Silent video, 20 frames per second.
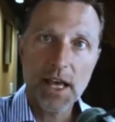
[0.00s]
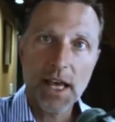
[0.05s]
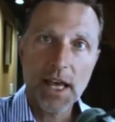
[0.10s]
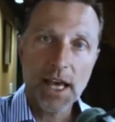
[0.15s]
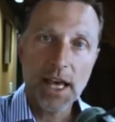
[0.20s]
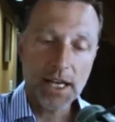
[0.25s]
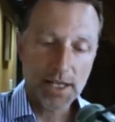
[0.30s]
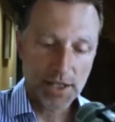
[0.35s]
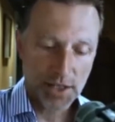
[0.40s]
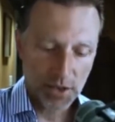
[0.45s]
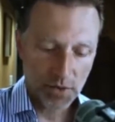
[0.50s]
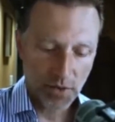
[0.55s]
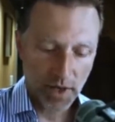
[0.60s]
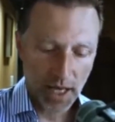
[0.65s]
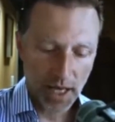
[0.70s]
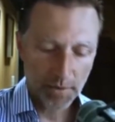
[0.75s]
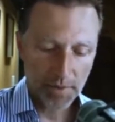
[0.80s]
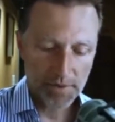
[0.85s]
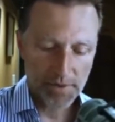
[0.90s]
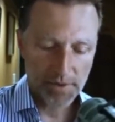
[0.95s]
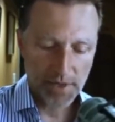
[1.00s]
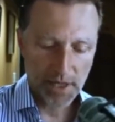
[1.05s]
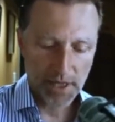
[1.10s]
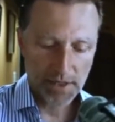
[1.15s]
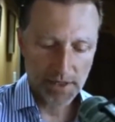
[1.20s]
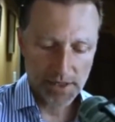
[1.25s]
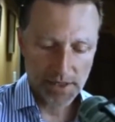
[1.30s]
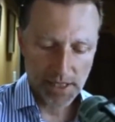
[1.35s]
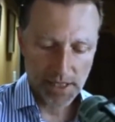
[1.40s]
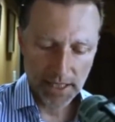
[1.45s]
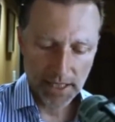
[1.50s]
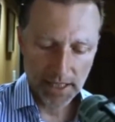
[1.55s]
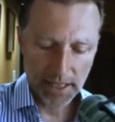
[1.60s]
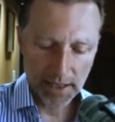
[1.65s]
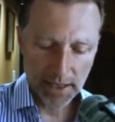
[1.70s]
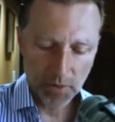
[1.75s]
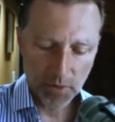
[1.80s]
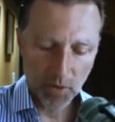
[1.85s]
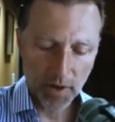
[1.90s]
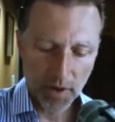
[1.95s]
And it just so happens that
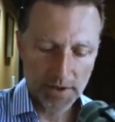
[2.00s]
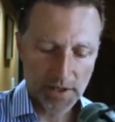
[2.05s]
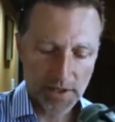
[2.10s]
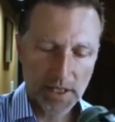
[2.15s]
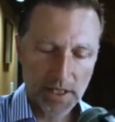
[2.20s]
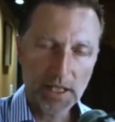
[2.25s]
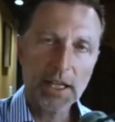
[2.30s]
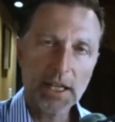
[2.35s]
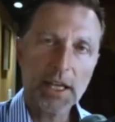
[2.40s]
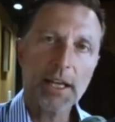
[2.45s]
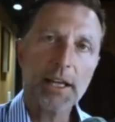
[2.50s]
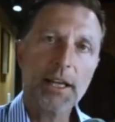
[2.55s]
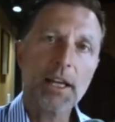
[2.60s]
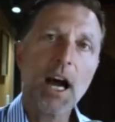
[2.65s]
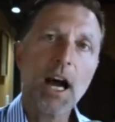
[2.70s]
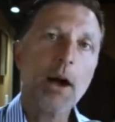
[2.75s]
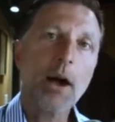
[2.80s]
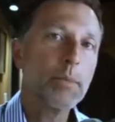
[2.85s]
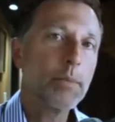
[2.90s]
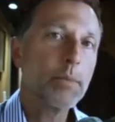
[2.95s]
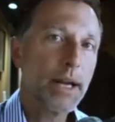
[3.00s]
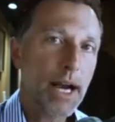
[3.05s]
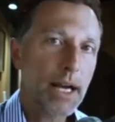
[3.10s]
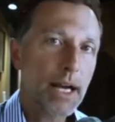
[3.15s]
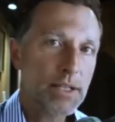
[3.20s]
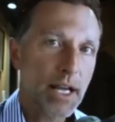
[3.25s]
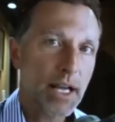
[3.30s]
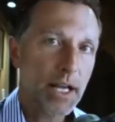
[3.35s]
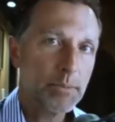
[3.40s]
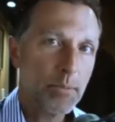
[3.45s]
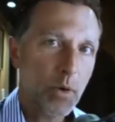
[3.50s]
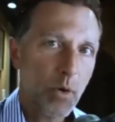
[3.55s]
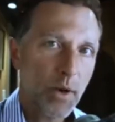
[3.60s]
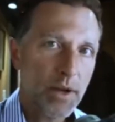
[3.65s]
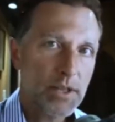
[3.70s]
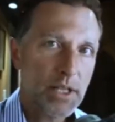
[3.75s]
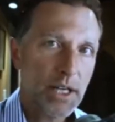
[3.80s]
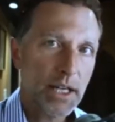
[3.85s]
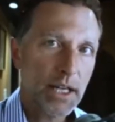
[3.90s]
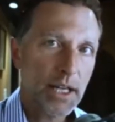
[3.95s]
cyanide poisoning and carbon monoxide
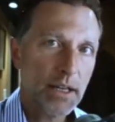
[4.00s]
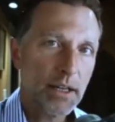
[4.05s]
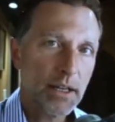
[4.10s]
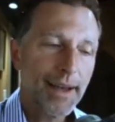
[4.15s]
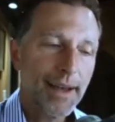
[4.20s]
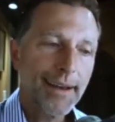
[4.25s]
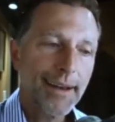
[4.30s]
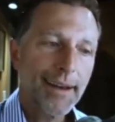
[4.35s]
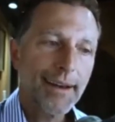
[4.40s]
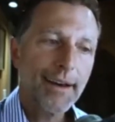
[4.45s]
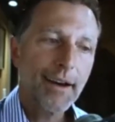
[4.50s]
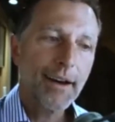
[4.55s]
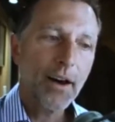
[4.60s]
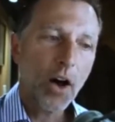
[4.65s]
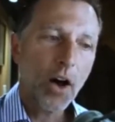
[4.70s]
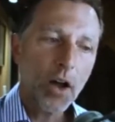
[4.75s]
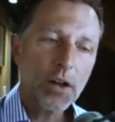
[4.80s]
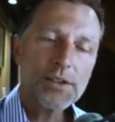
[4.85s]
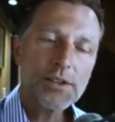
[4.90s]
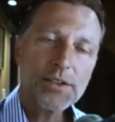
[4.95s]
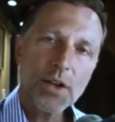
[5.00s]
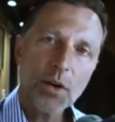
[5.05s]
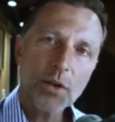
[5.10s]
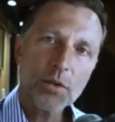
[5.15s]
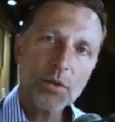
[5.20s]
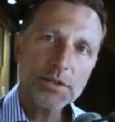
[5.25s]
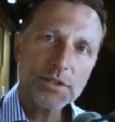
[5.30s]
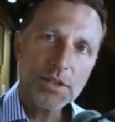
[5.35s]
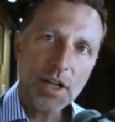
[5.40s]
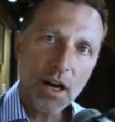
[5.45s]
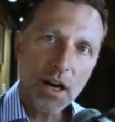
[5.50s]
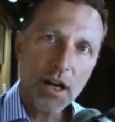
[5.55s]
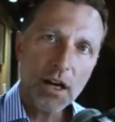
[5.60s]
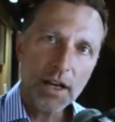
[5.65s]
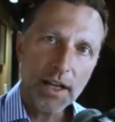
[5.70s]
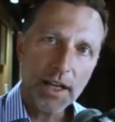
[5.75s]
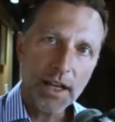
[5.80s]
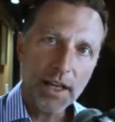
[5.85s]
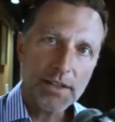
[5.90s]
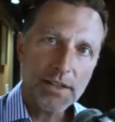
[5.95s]
poisoning also
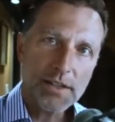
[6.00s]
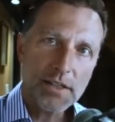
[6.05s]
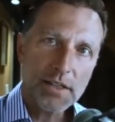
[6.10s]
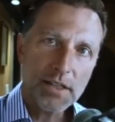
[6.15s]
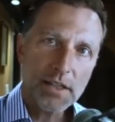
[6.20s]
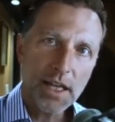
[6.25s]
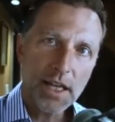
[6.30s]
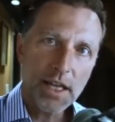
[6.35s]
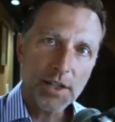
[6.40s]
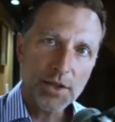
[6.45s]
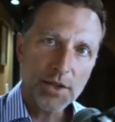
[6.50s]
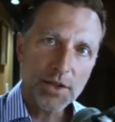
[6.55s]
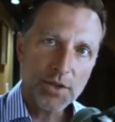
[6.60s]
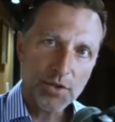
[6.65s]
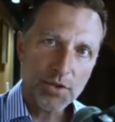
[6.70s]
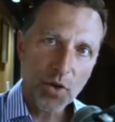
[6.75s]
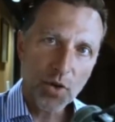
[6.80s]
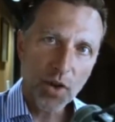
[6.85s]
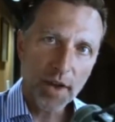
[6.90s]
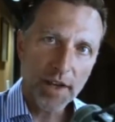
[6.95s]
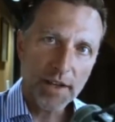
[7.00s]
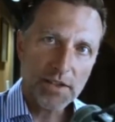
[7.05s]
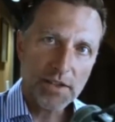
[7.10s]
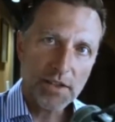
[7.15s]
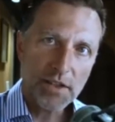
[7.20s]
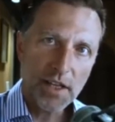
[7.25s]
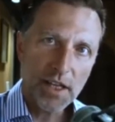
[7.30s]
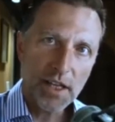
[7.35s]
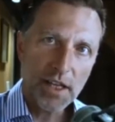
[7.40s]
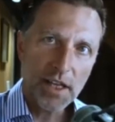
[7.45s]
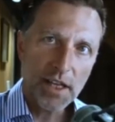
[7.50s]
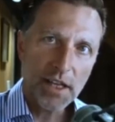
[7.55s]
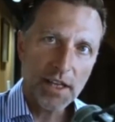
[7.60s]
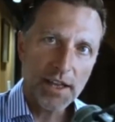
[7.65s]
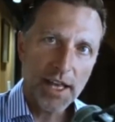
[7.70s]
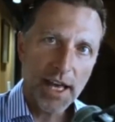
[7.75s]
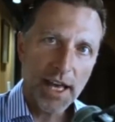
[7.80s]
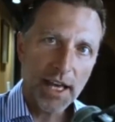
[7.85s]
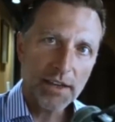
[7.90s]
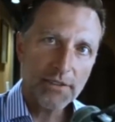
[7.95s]
targets and destroys
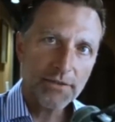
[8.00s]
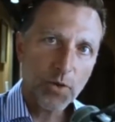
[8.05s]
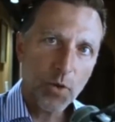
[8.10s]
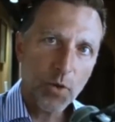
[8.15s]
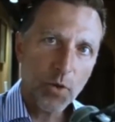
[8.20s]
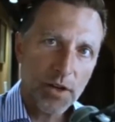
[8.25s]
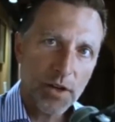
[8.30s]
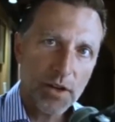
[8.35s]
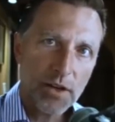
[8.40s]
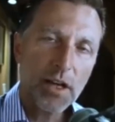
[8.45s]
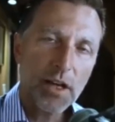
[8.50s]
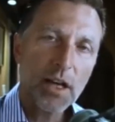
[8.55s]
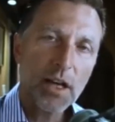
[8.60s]
that fourth